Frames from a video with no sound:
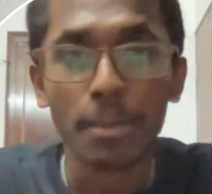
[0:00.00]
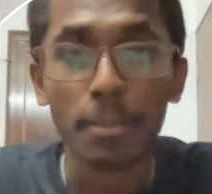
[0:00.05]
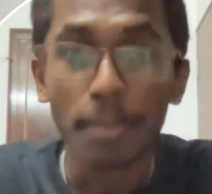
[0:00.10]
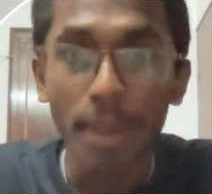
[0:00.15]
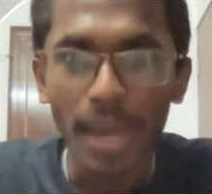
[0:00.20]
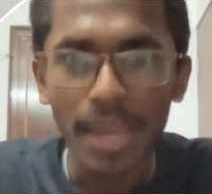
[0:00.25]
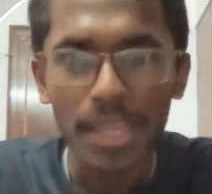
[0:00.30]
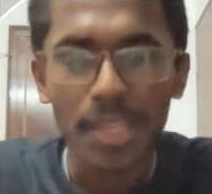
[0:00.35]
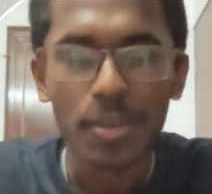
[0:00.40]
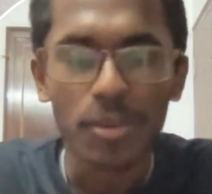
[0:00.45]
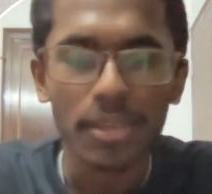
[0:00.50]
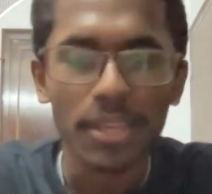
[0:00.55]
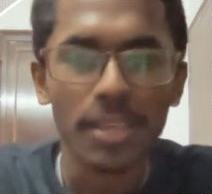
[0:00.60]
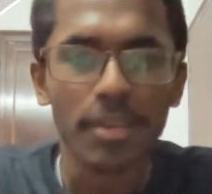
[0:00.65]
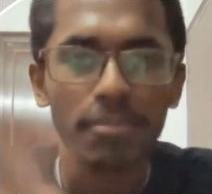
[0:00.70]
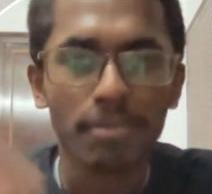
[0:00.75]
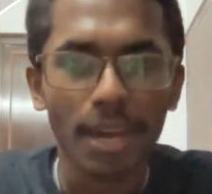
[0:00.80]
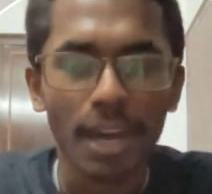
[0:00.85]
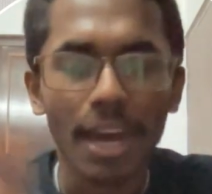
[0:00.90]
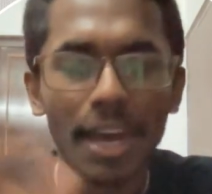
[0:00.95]
Payal. okay
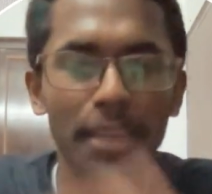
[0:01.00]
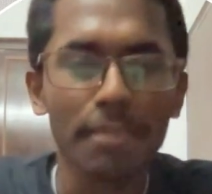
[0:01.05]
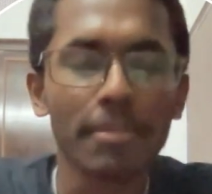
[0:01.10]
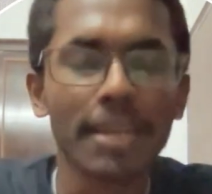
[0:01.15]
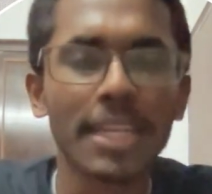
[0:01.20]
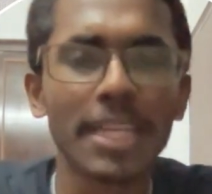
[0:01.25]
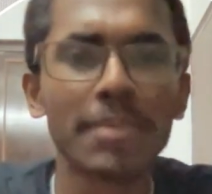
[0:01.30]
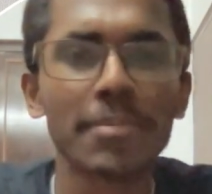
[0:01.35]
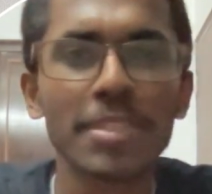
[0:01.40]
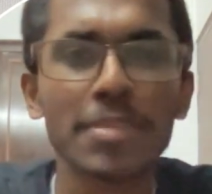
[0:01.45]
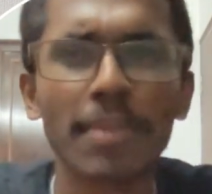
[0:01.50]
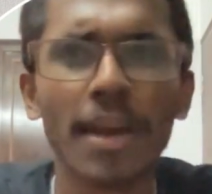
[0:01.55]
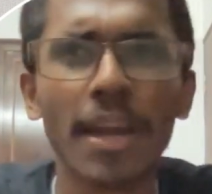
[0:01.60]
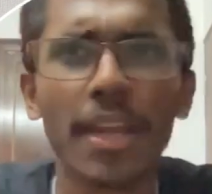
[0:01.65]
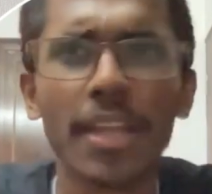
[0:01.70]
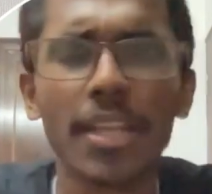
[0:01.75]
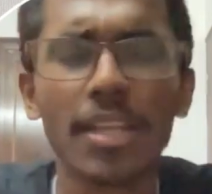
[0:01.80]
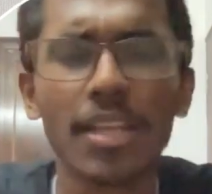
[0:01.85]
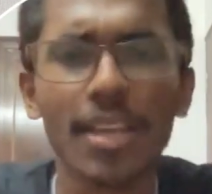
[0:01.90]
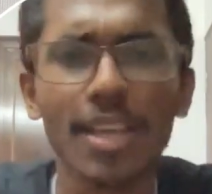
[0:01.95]
hi my name is
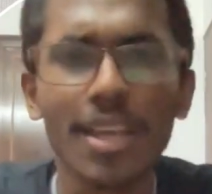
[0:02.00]
Payal."